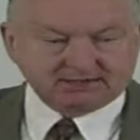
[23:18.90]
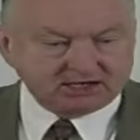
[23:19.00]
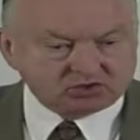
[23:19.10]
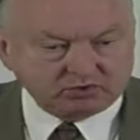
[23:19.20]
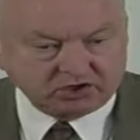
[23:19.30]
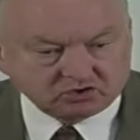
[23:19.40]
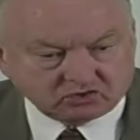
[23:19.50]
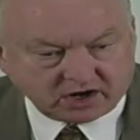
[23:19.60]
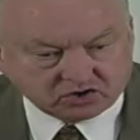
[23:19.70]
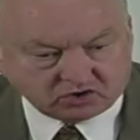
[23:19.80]
that's where your
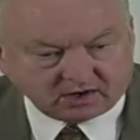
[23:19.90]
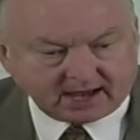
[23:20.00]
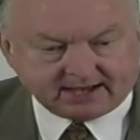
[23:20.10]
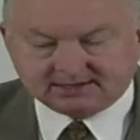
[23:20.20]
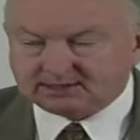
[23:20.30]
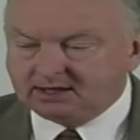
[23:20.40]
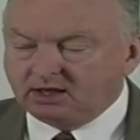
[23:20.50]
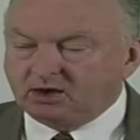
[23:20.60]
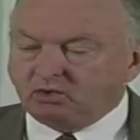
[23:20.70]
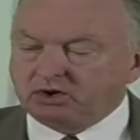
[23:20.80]
treasure lies.
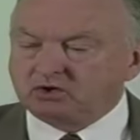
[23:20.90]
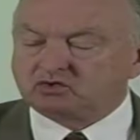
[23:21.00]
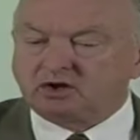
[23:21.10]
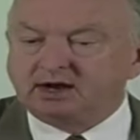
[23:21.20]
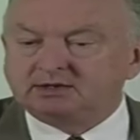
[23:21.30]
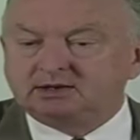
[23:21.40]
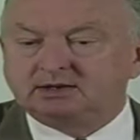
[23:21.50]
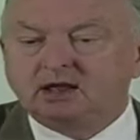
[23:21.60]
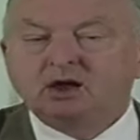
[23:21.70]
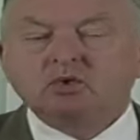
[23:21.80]
What
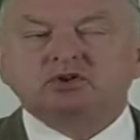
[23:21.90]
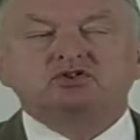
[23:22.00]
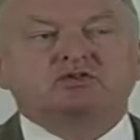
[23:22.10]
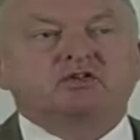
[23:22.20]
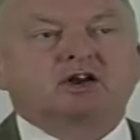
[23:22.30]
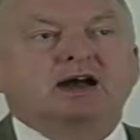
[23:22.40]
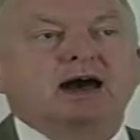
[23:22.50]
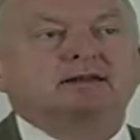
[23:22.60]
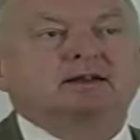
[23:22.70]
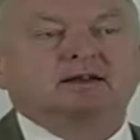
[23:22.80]
you've
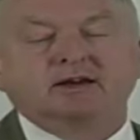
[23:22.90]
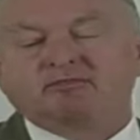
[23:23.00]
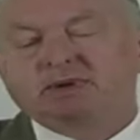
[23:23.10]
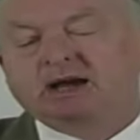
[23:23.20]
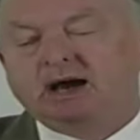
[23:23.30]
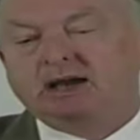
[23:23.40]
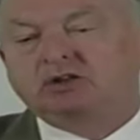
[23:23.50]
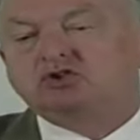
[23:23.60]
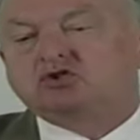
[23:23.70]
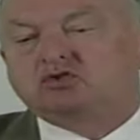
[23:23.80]
forgotten and left behind is your